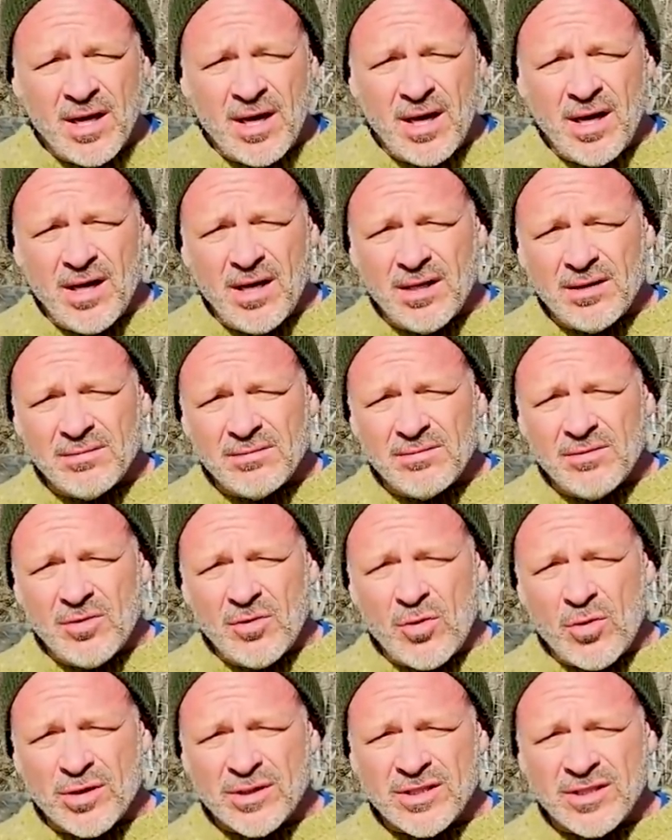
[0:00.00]
Uh, the
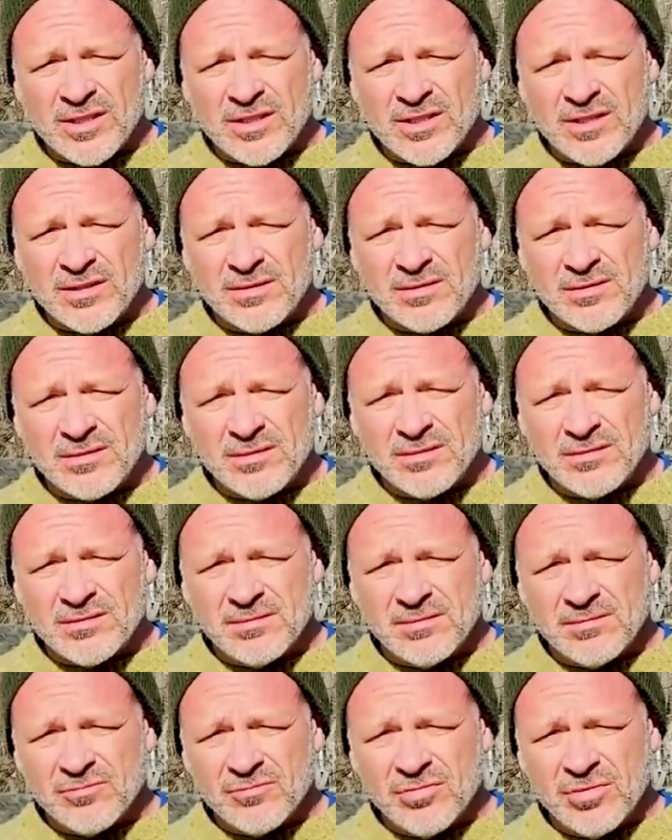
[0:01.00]
horse is in
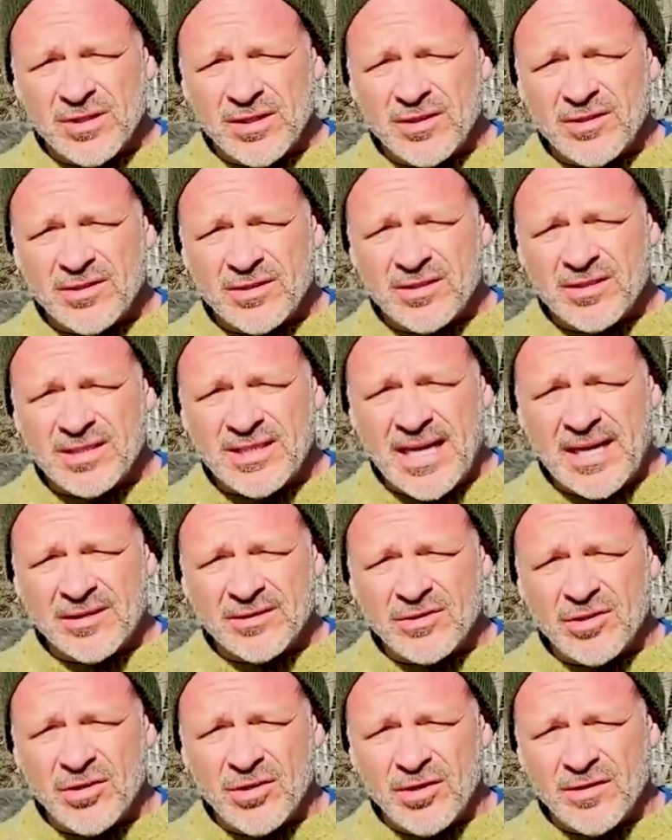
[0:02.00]
really good
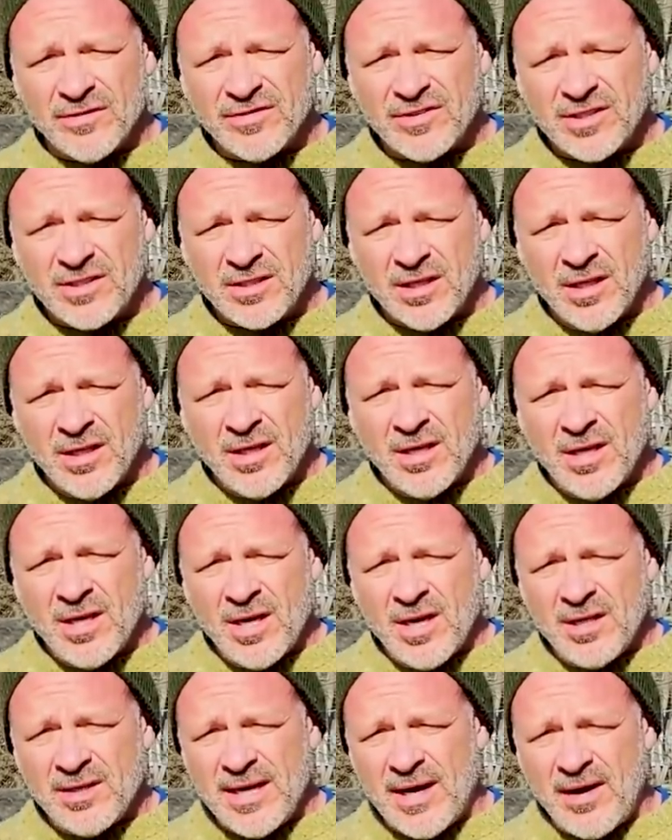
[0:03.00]
sound hoofs.
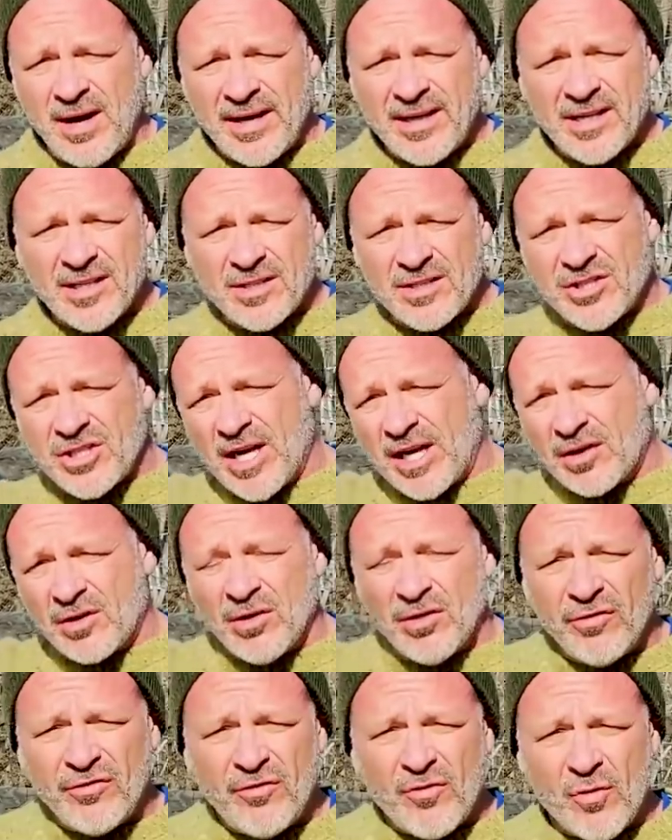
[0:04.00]
Now I could check
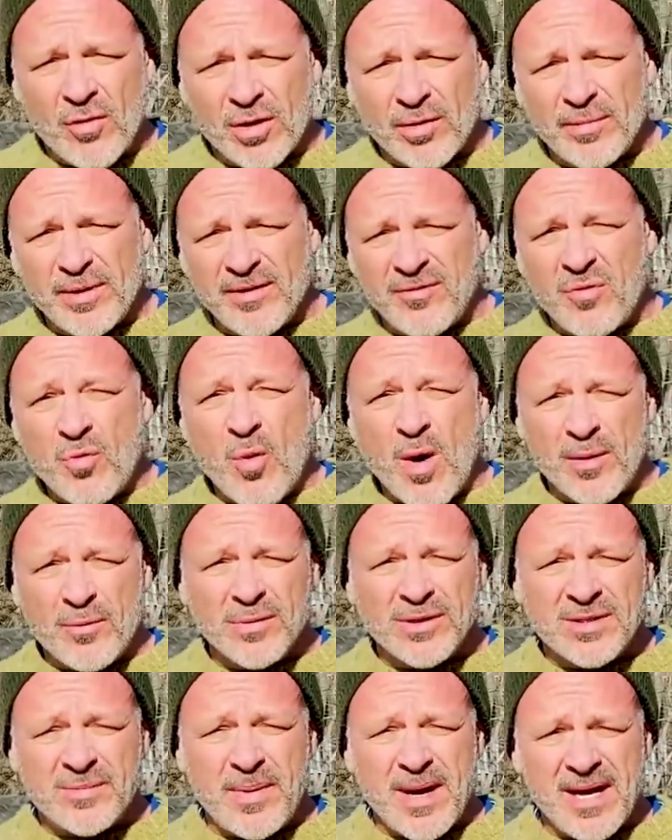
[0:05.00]
all four, but if one
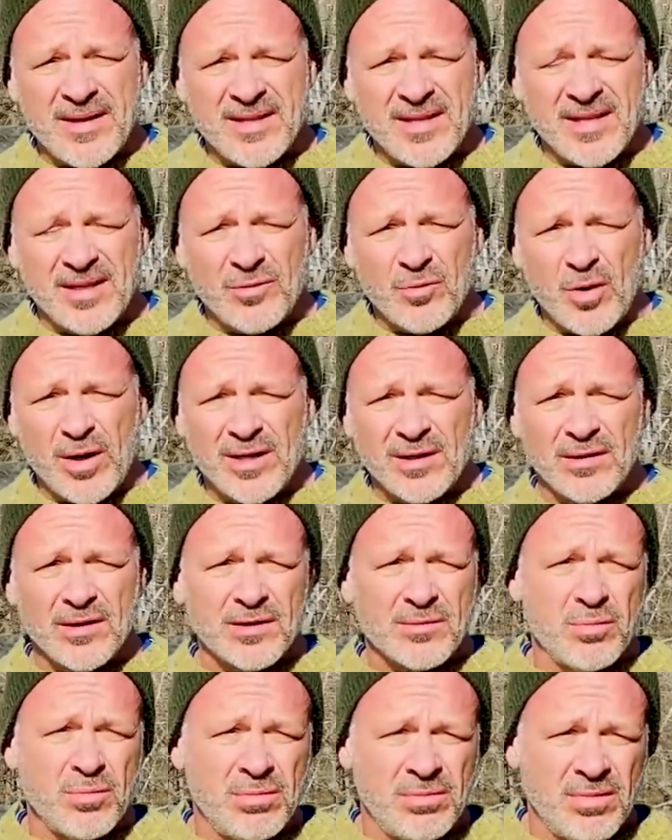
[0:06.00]
was bad, then I'd want to
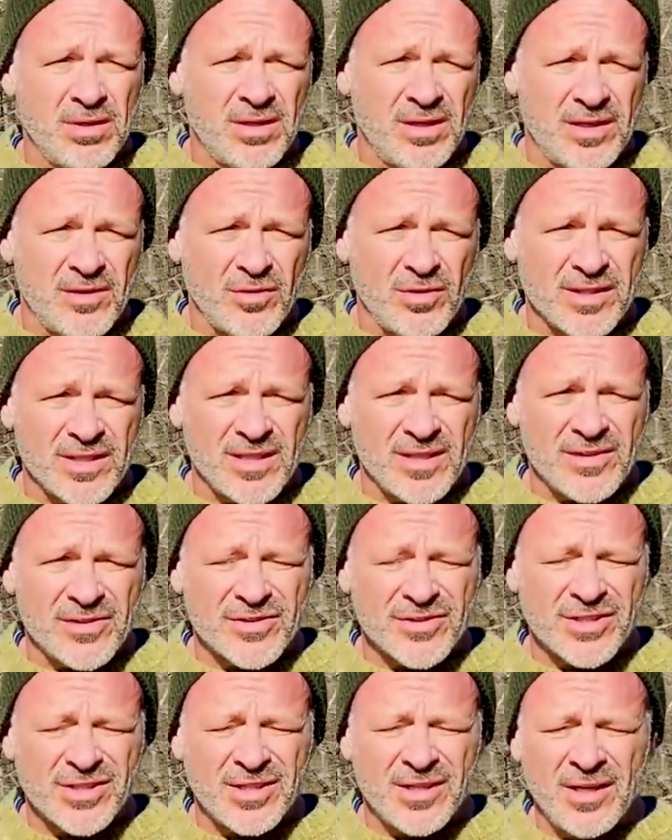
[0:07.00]
look at all the
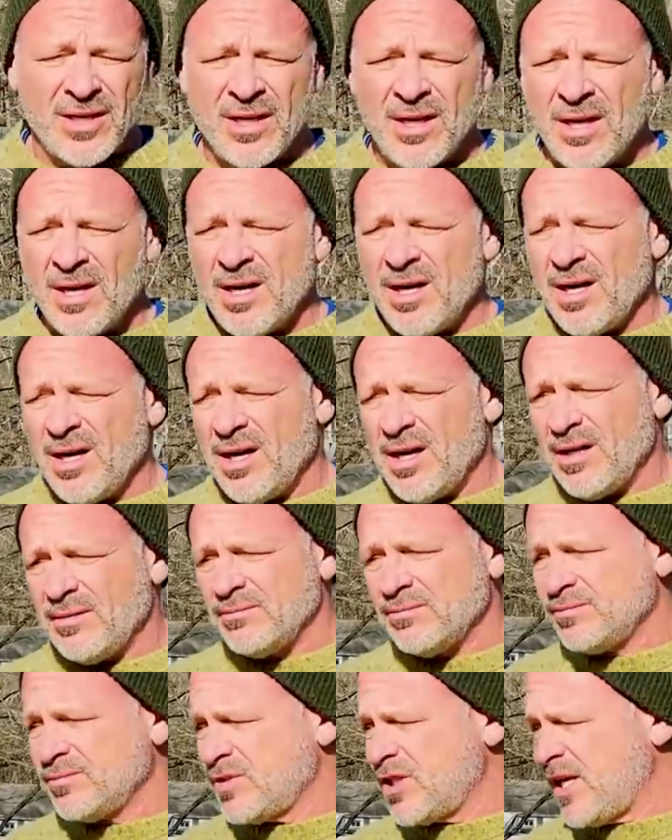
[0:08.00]
others.
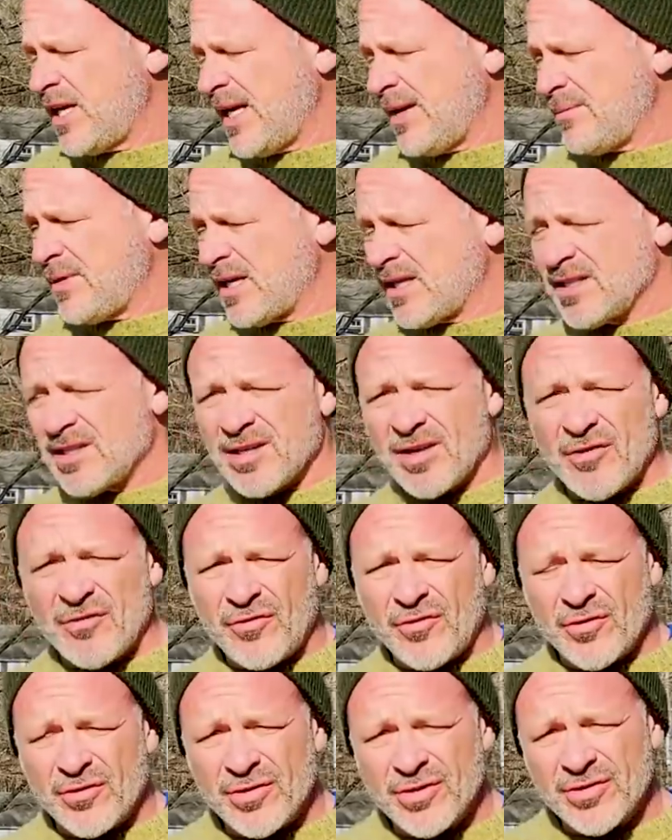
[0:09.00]
Um, today I'm not going to go
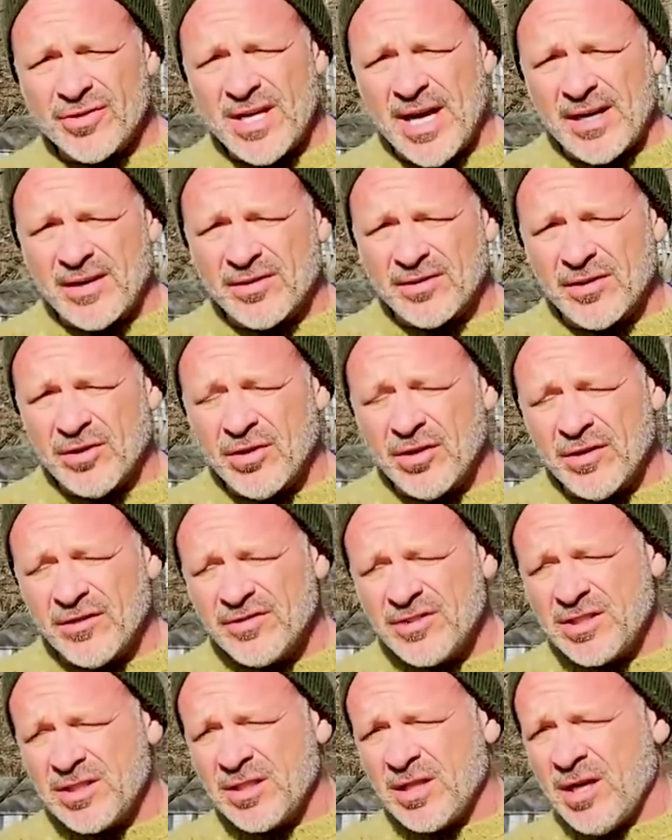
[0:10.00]
further than that on the
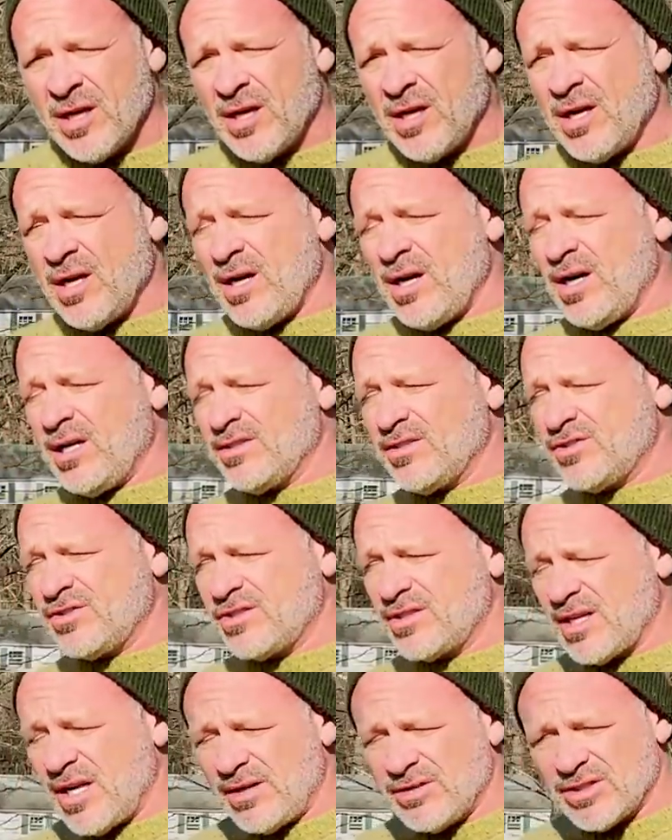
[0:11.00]
hoofs. I was,
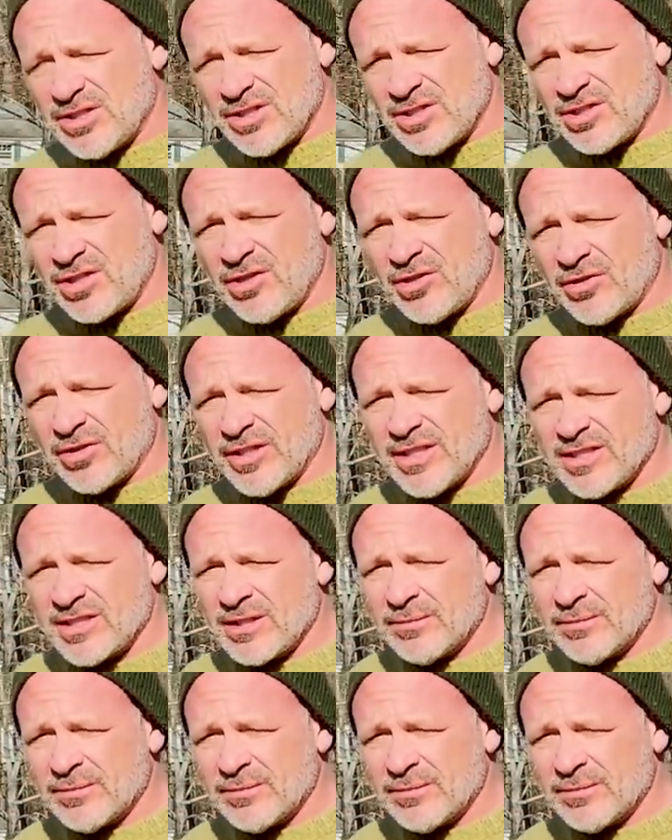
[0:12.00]
I was just curious.